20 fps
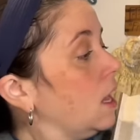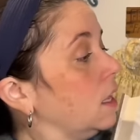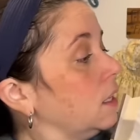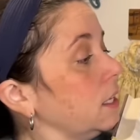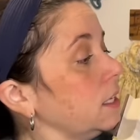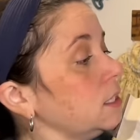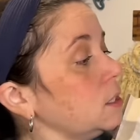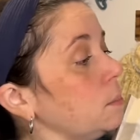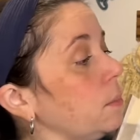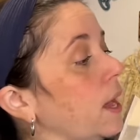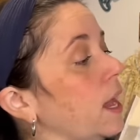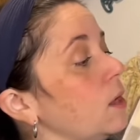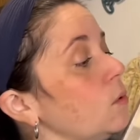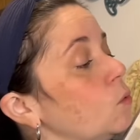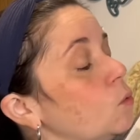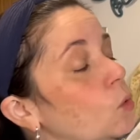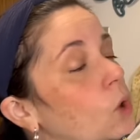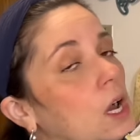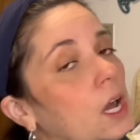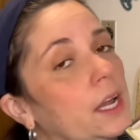Like to buy
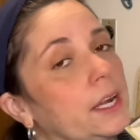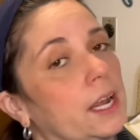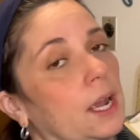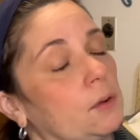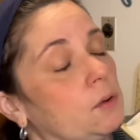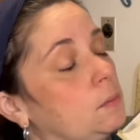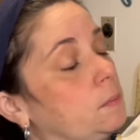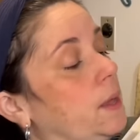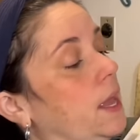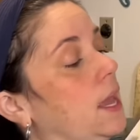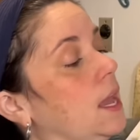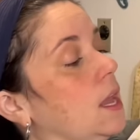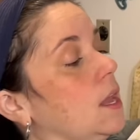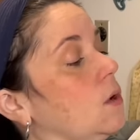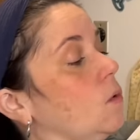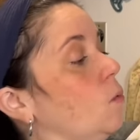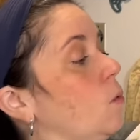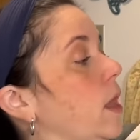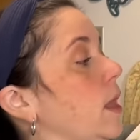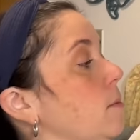one, I would pay
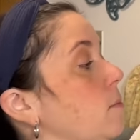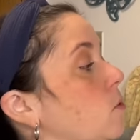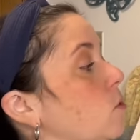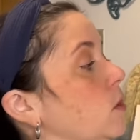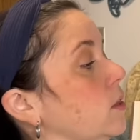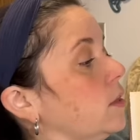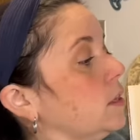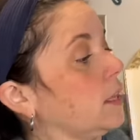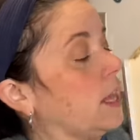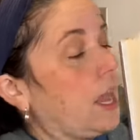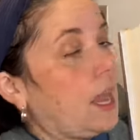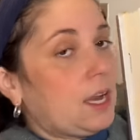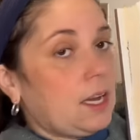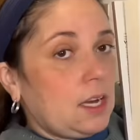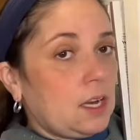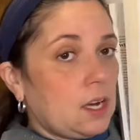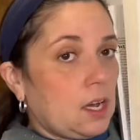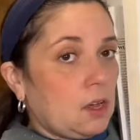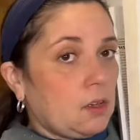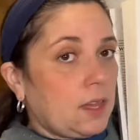way more than that.
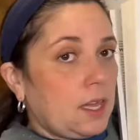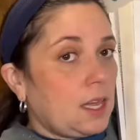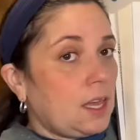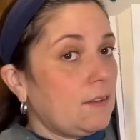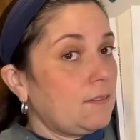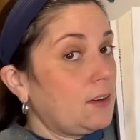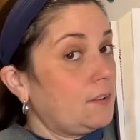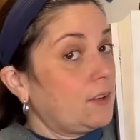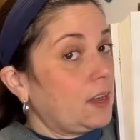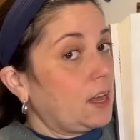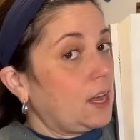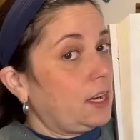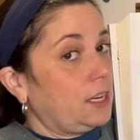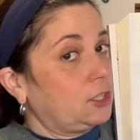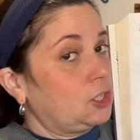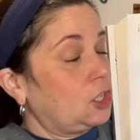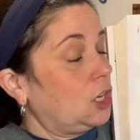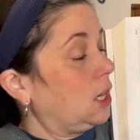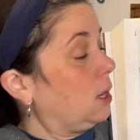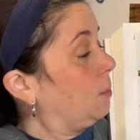You know, like even if I got
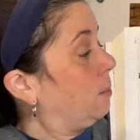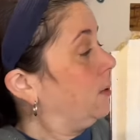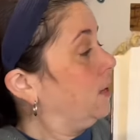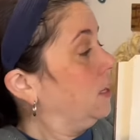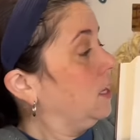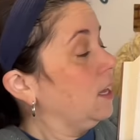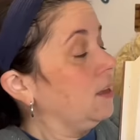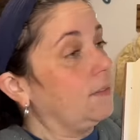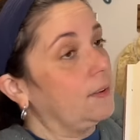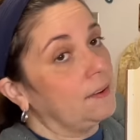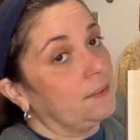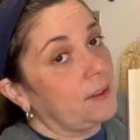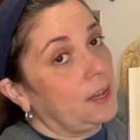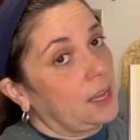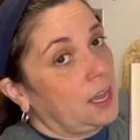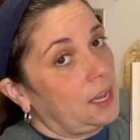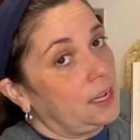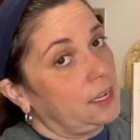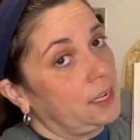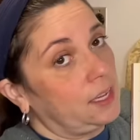it cheap, even if I
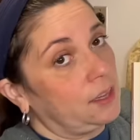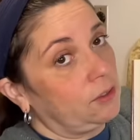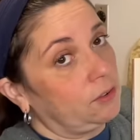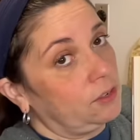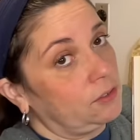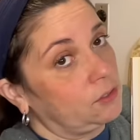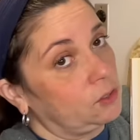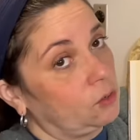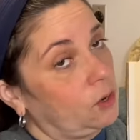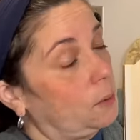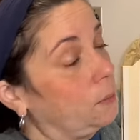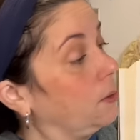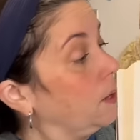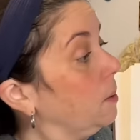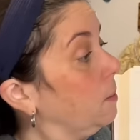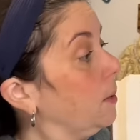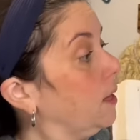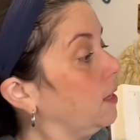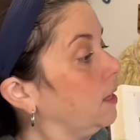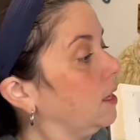got it at a thrift store, I'd
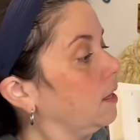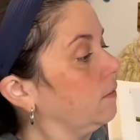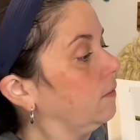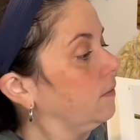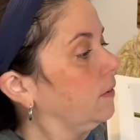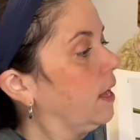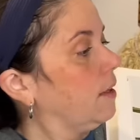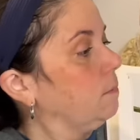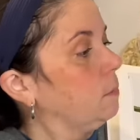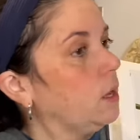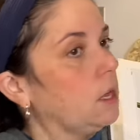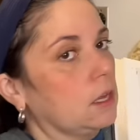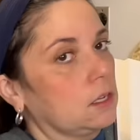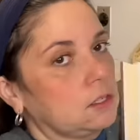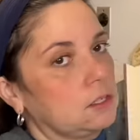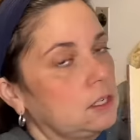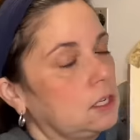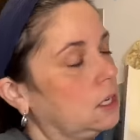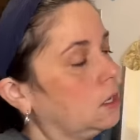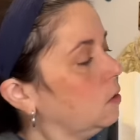probably pay like five
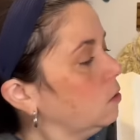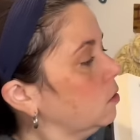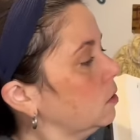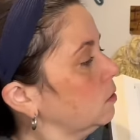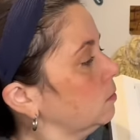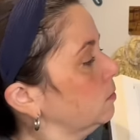bucks, you know, or